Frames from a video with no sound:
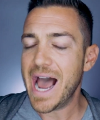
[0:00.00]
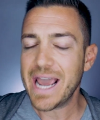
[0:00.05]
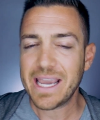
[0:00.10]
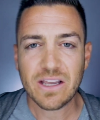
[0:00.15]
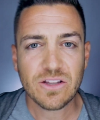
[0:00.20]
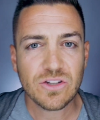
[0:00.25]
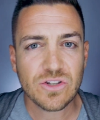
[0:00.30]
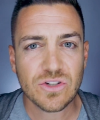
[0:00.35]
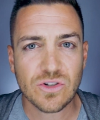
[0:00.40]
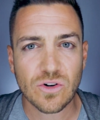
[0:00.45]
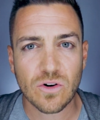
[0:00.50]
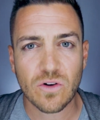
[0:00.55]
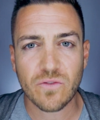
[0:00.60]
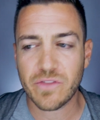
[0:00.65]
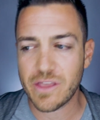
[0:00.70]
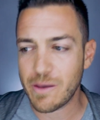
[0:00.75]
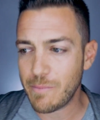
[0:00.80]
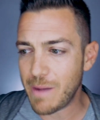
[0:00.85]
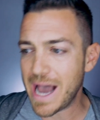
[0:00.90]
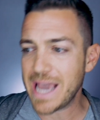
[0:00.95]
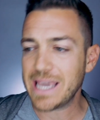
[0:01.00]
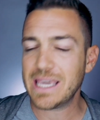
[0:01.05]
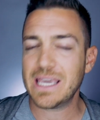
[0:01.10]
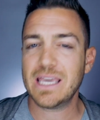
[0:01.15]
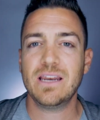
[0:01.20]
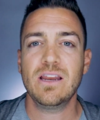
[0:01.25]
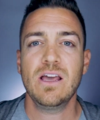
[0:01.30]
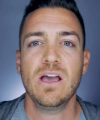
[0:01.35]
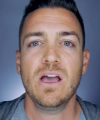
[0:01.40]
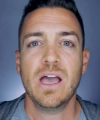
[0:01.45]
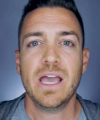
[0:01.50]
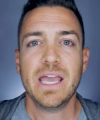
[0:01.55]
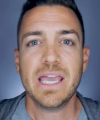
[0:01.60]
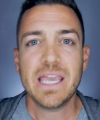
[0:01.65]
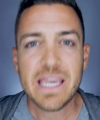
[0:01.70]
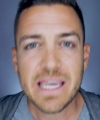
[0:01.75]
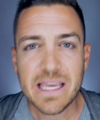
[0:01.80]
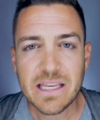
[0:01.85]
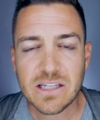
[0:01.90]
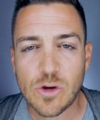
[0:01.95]
I can serve them. I can
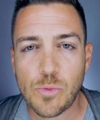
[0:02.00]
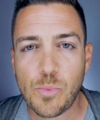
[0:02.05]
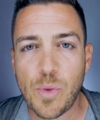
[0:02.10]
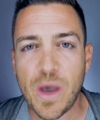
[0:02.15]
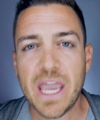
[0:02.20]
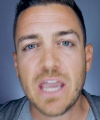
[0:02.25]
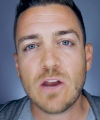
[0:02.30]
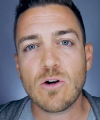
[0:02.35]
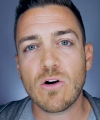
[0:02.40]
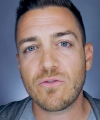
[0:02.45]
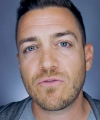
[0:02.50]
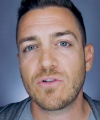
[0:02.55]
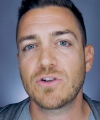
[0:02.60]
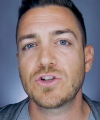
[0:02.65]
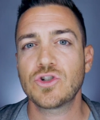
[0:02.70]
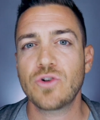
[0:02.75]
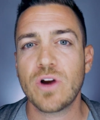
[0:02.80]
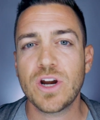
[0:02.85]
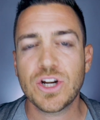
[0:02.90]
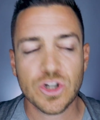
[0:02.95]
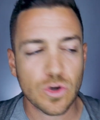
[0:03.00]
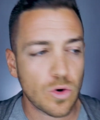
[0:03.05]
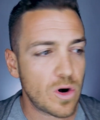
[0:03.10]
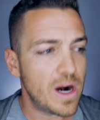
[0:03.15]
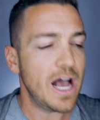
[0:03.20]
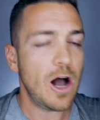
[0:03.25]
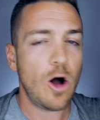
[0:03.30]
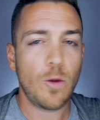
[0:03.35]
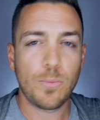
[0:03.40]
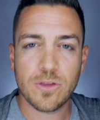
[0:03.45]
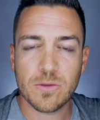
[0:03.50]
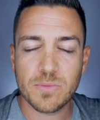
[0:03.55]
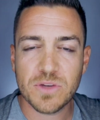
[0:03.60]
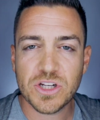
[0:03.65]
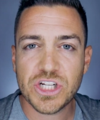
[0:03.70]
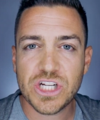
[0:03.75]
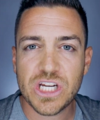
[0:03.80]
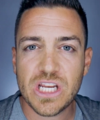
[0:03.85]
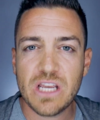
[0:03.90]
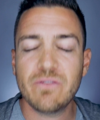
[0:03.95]
ease a pain or a frustration or help
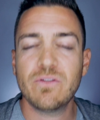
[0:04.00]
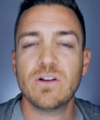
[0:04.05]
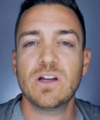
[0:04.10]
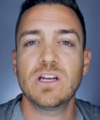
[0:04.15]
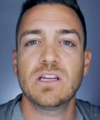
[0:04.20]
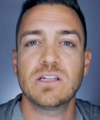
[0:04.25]
them achieve